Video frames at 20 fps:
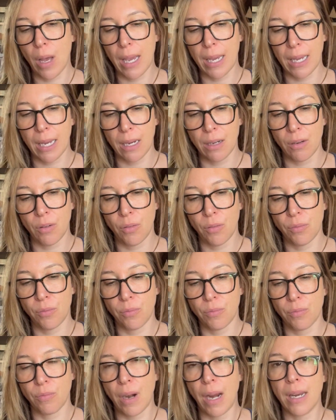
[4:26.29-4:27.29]
I kind
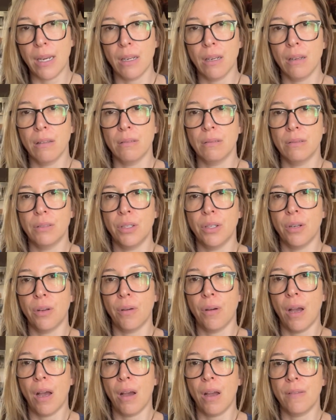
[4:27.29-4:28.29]
of write, you
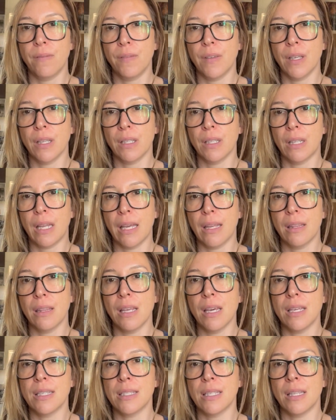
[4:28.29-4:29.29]
know, how I feel and like
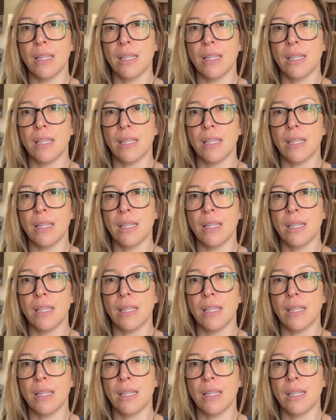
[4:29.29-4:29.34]
this,